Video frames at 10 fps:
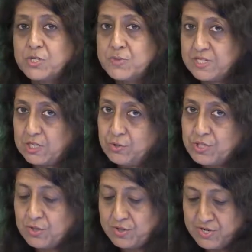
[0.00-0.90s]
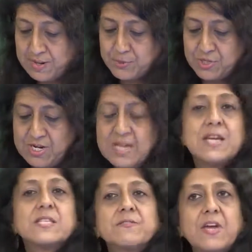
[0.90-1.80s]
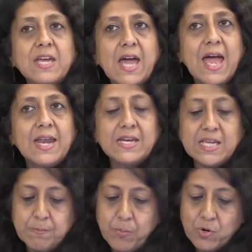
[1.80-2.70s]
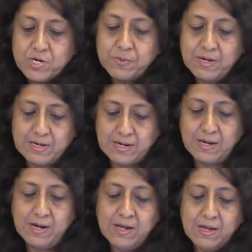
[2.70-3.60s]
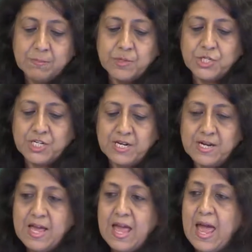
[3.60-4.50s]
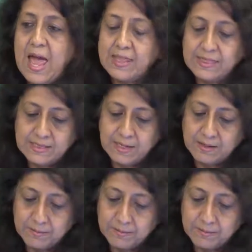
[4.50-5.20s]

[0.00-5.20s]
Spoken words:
which was a huge contraption, it's a very handy, portable little machine and